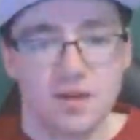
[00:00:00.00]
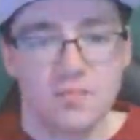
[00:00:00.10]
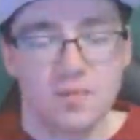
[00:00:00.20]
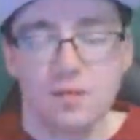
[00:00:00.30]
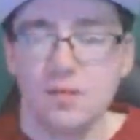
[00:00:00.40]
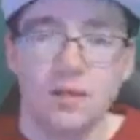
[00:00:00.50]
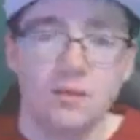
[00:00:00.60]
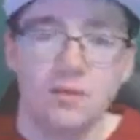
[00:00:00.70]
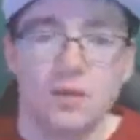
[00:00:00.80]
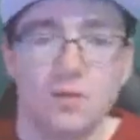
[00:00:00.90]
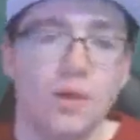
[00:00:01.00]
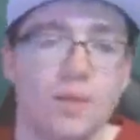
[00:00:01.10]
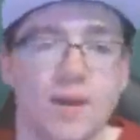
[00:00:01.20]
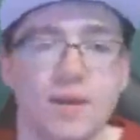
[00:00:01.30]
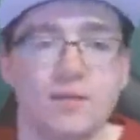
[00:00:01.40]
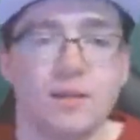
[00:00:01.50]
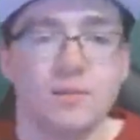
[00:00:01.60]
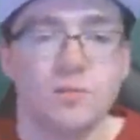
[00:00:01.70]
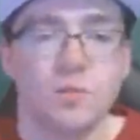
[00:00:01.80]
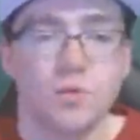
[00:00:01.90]
of being like, you know, way back like
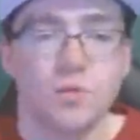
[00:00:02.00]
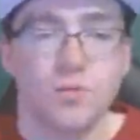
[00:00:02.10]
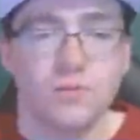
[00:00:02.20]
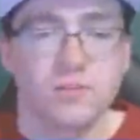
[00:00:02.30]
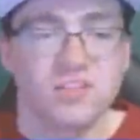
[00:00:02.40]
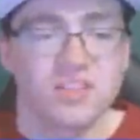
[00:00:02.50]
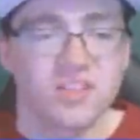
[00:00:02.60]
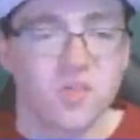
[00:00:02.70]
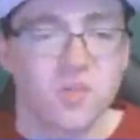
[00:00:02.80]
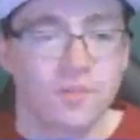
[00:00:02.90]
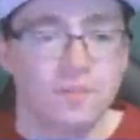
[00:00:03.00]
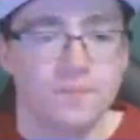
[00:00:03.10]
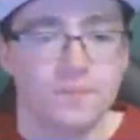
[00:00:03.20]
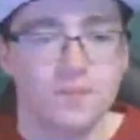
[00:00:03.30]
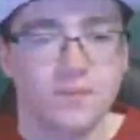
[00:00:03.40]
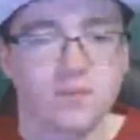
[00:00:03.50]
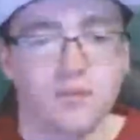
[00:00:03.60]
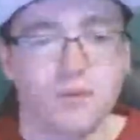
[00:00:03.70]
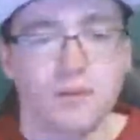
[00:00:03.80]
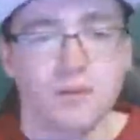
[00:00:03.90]
in fourth, fifth, and sixth.
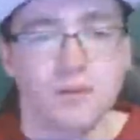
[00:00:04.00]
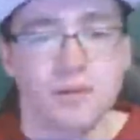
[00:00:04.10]
So